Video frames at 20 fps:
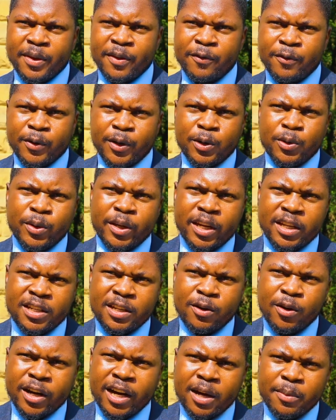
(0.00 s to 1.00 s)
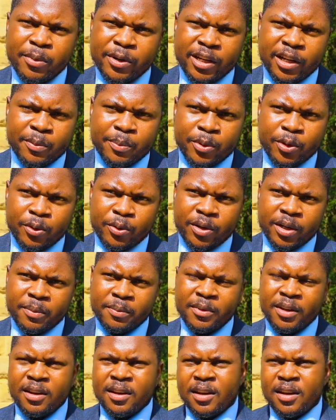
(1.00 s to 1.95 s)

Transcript: If we look at our Carboneg program,